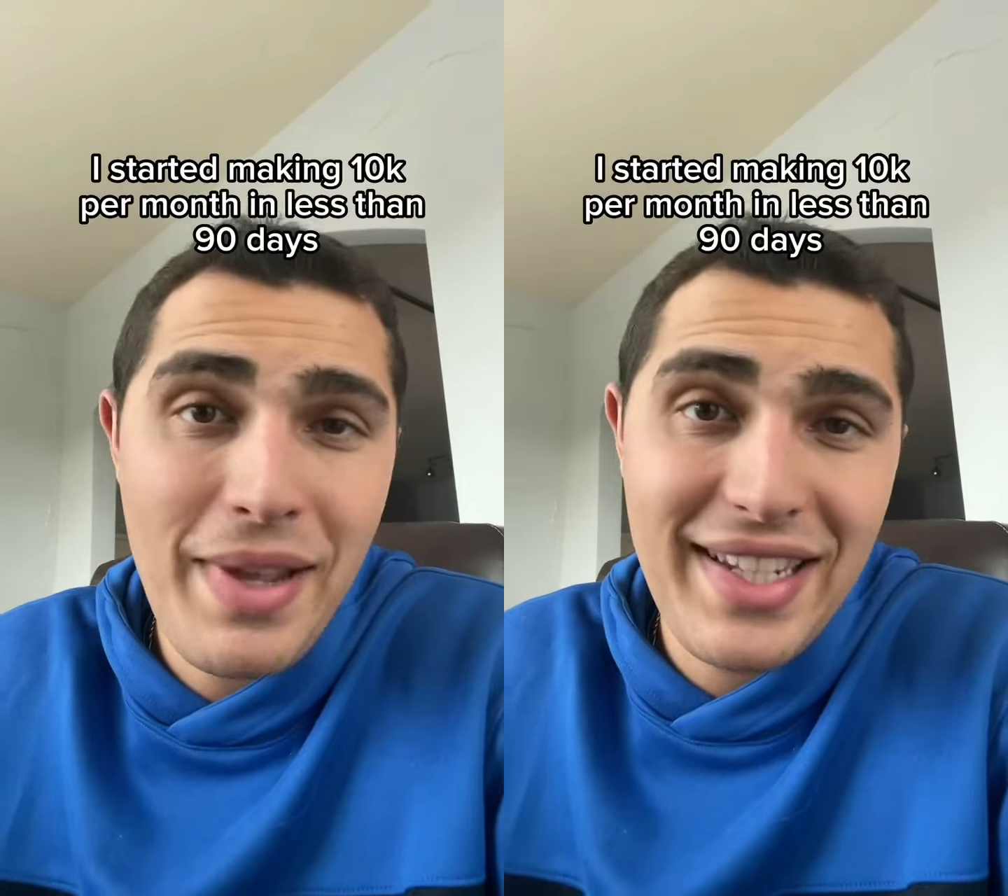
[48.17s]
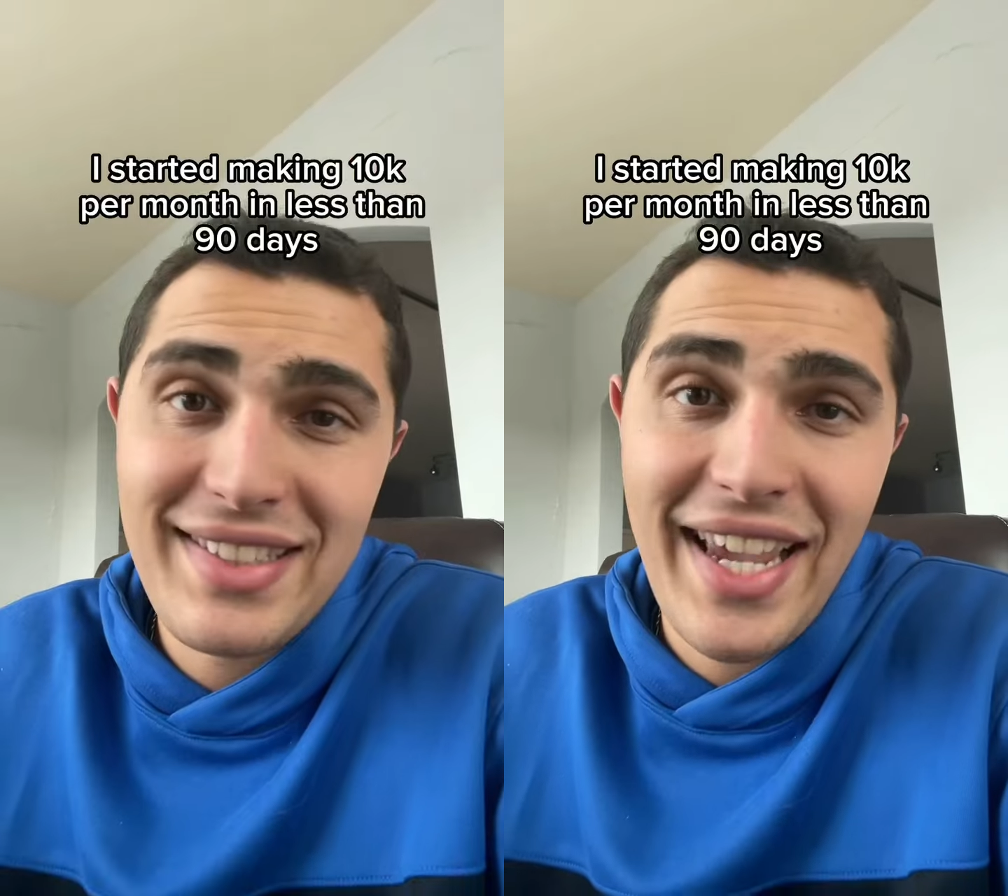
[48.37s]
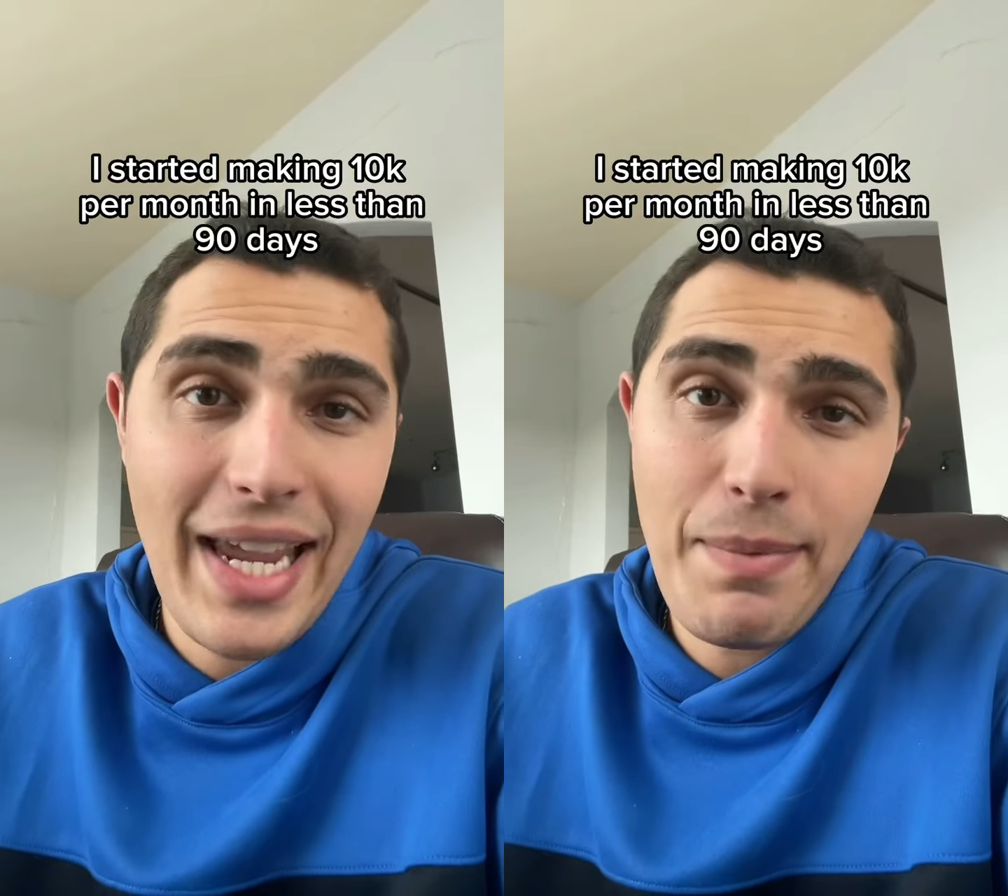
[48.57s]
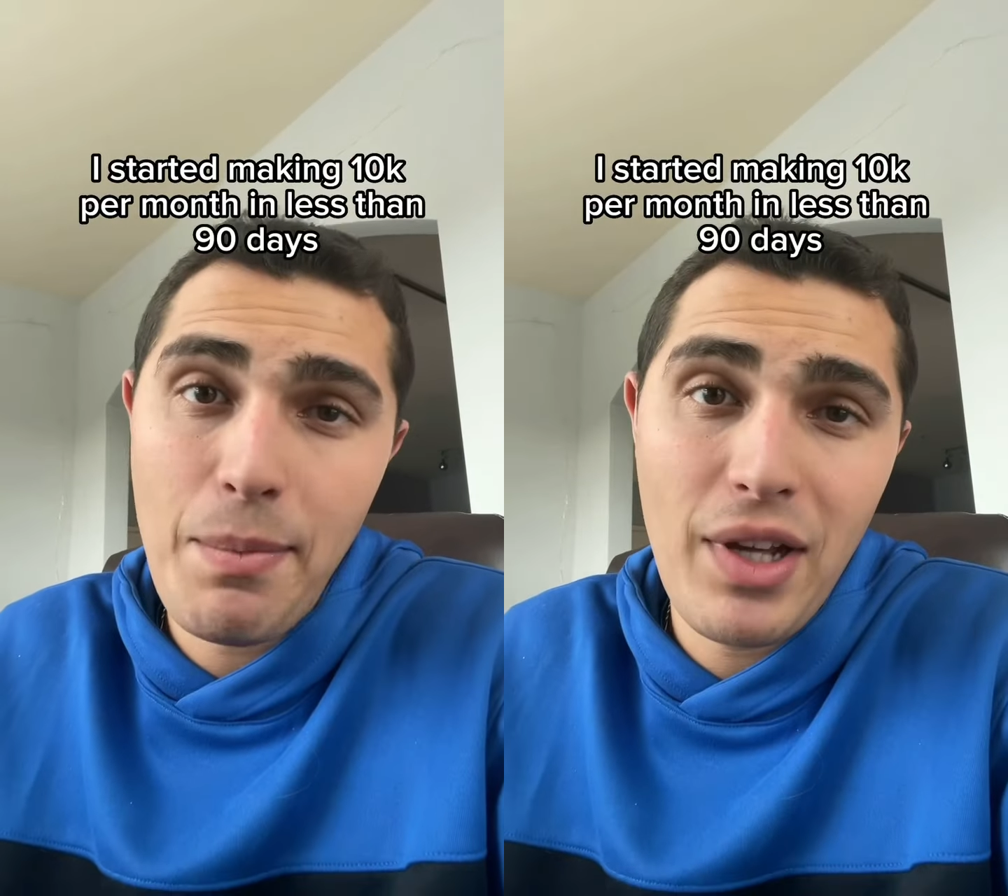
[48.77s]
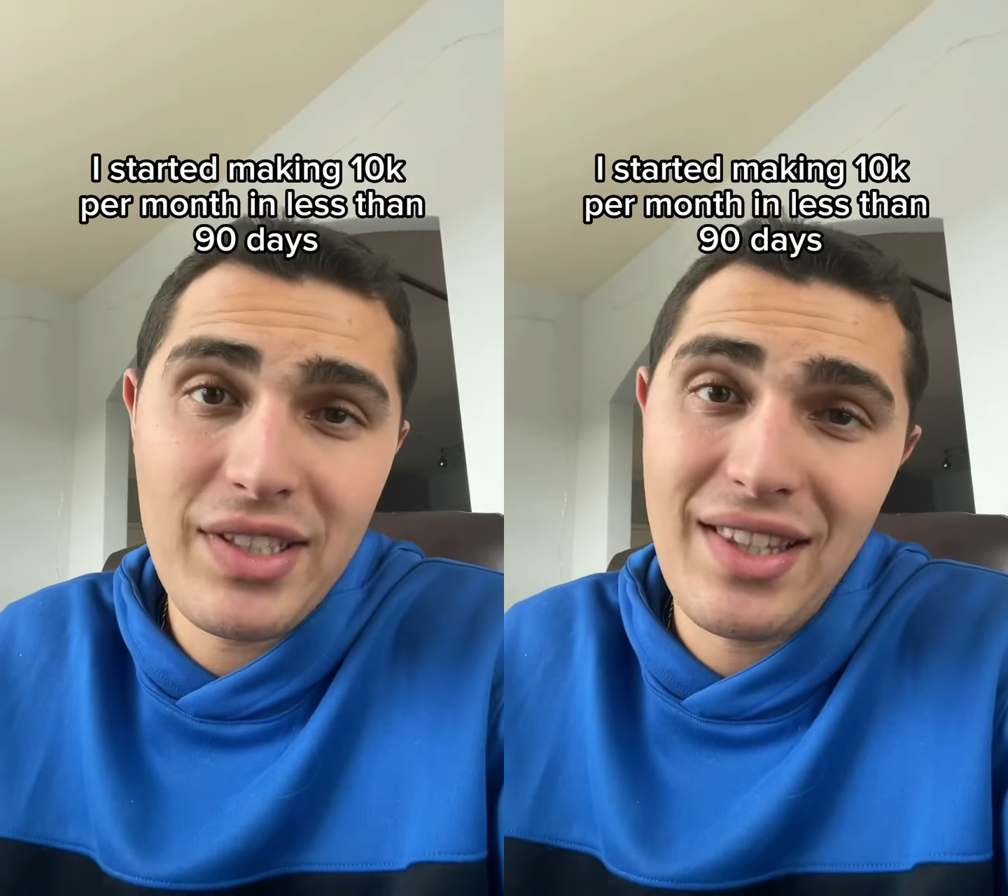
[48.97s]
making 10K
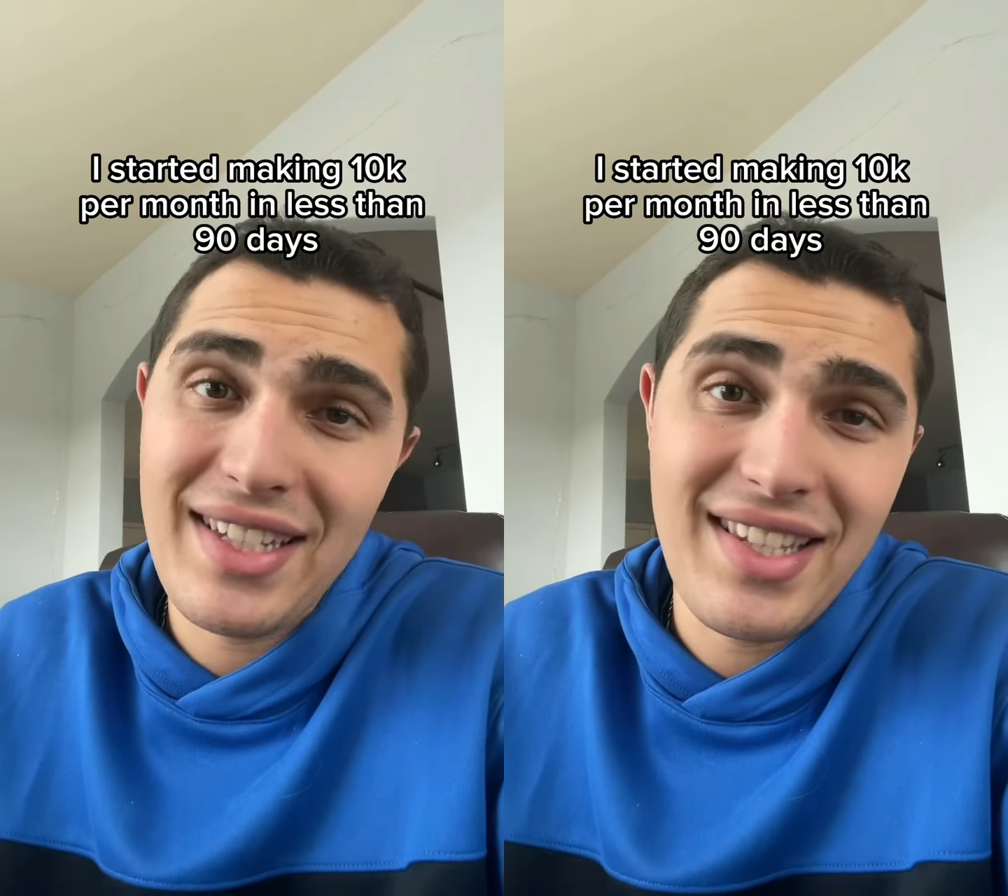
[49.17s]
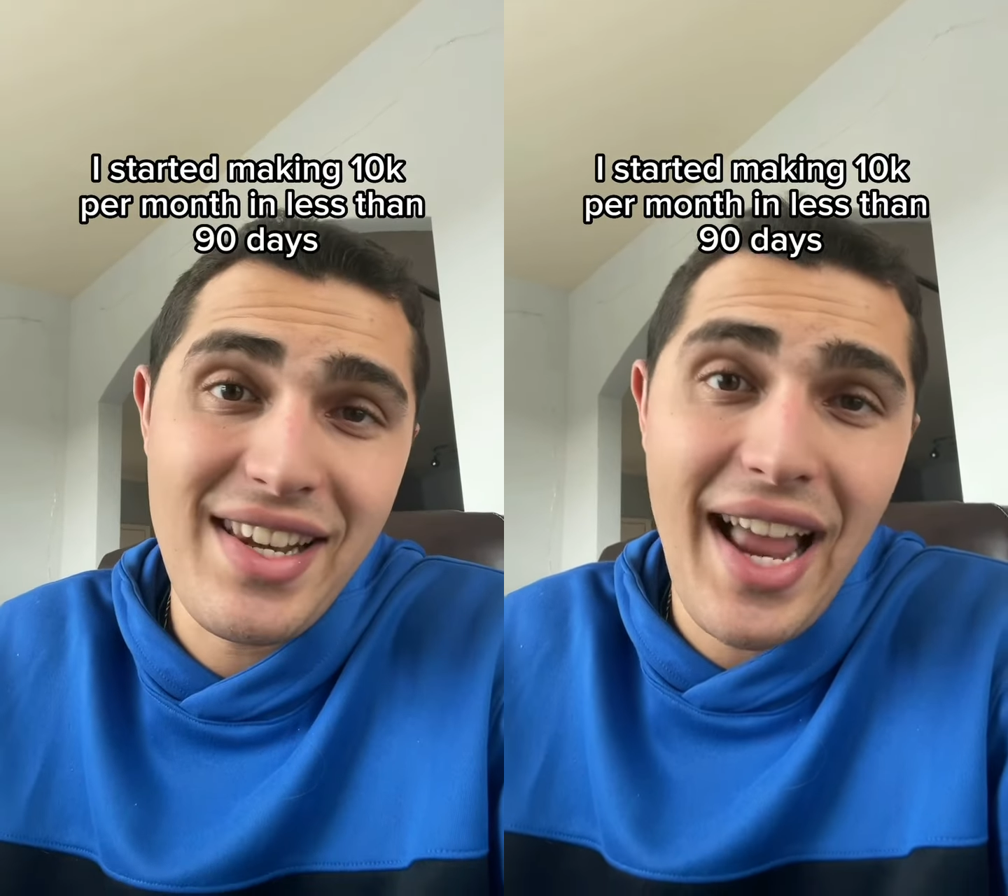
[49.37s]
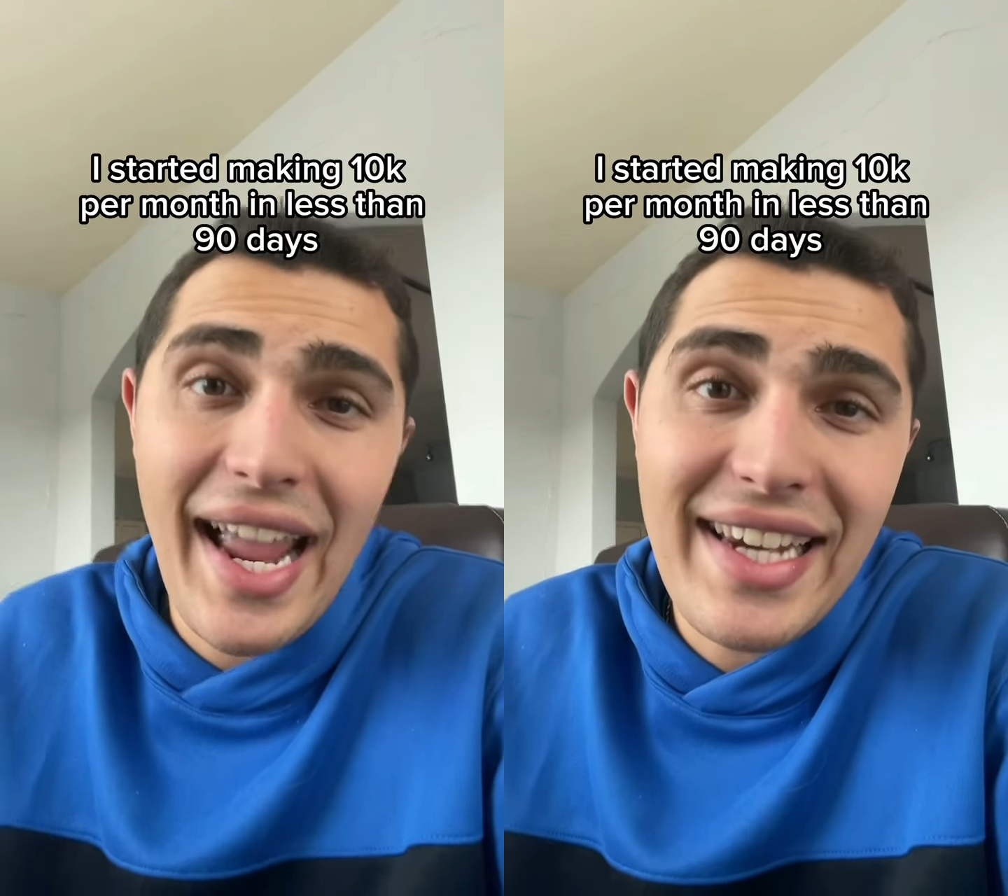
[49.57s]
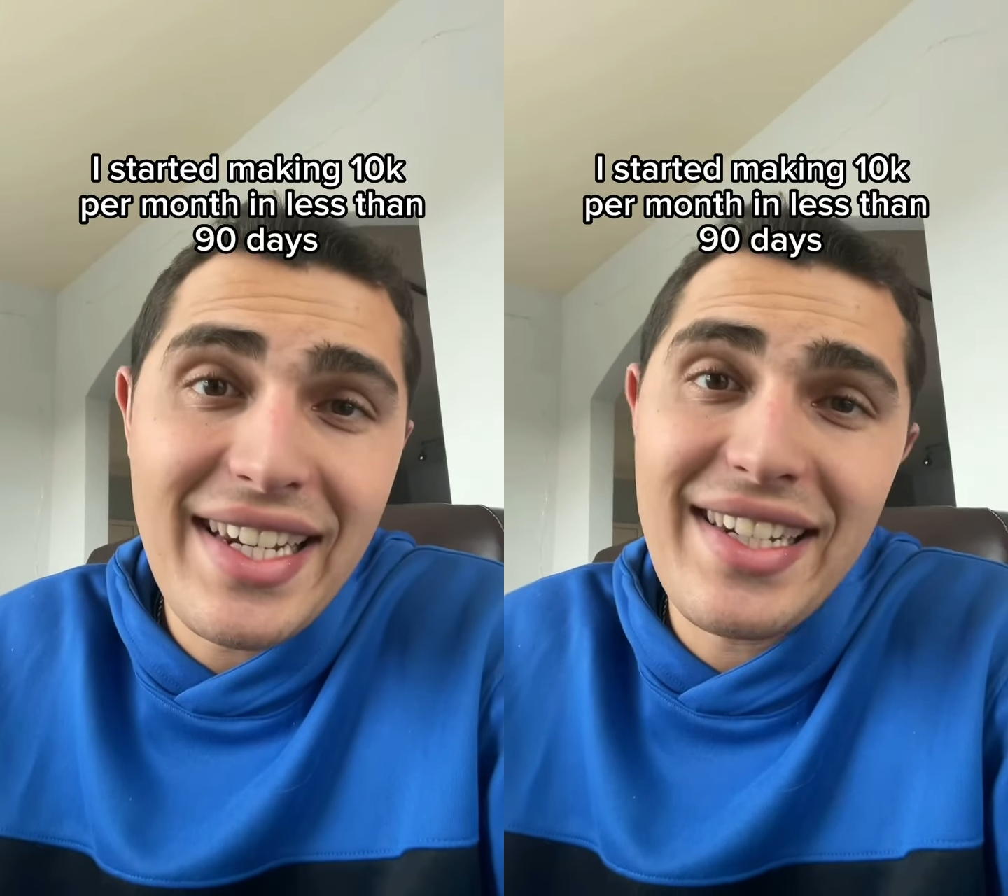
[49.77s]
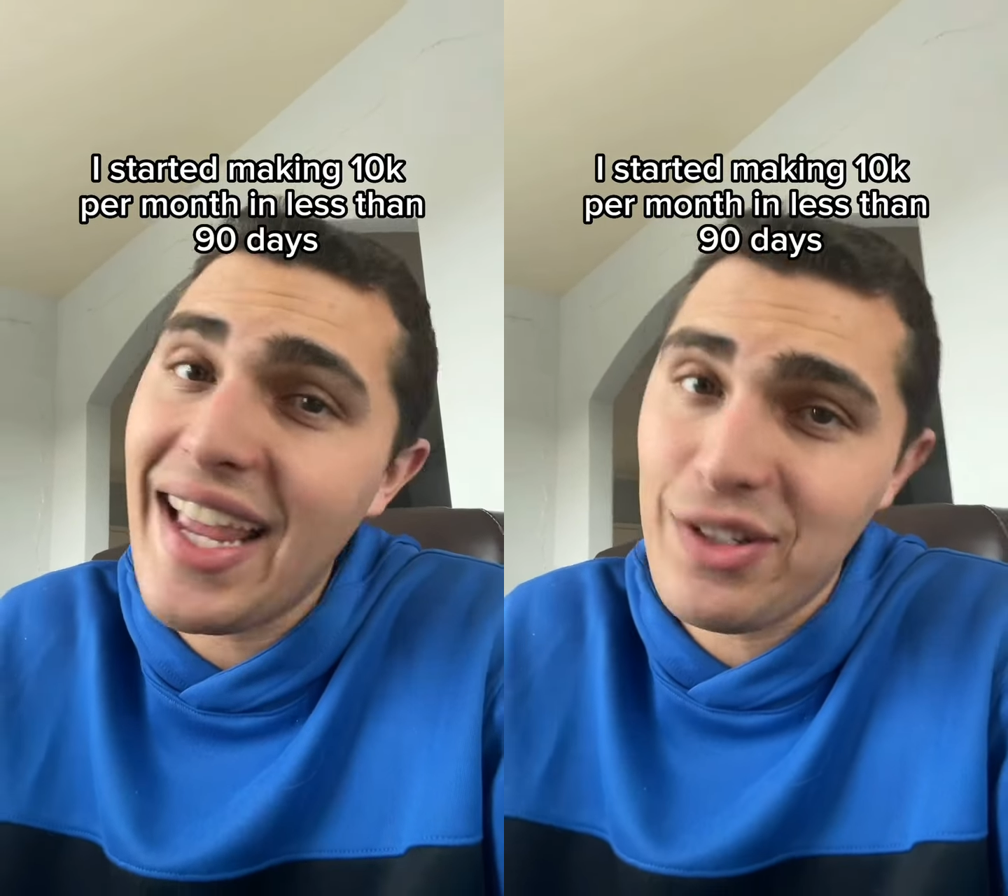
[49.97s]
per month in less than
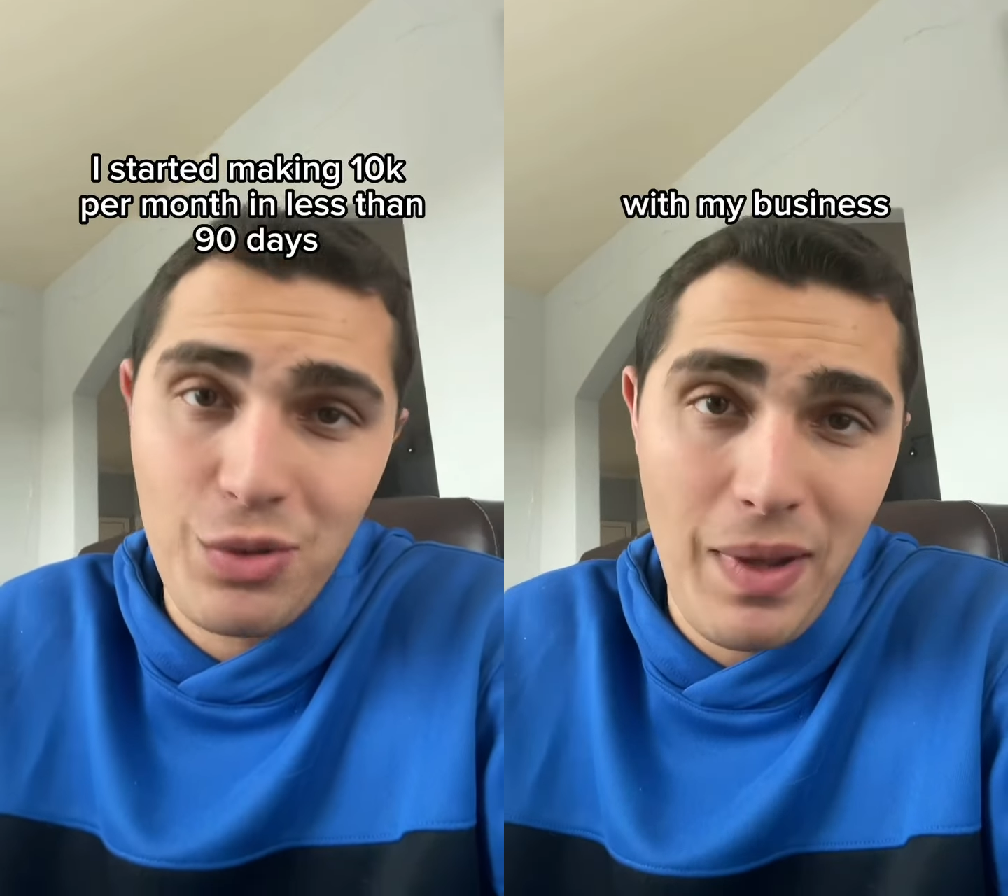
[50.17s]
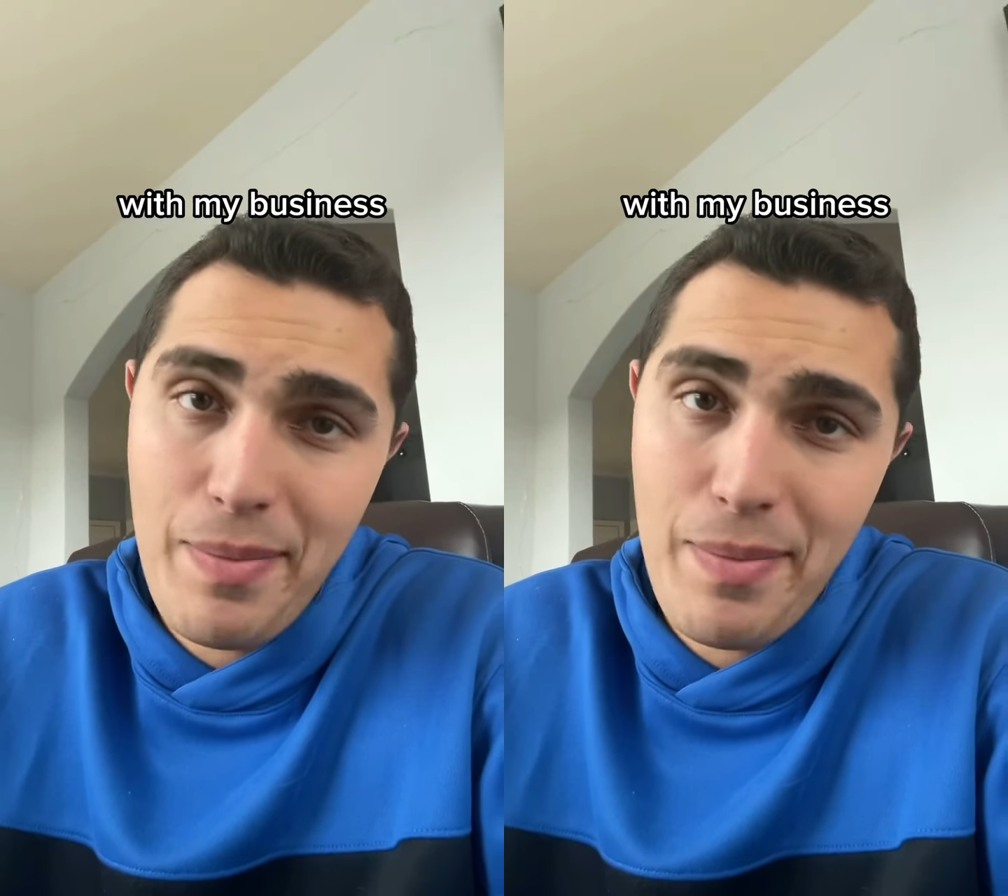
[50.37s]
90 days with my